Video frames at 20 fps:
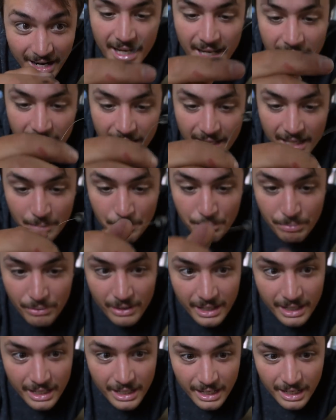And I gotta
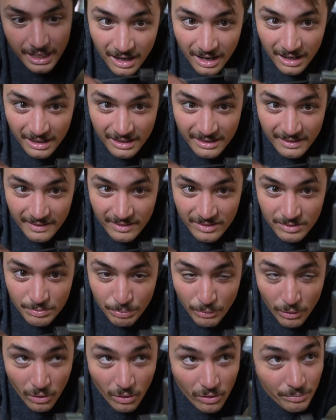put it onto this
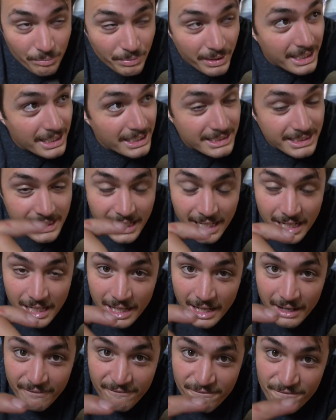bolt because I gotta
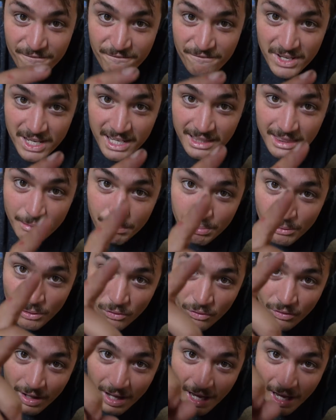like feed the bolt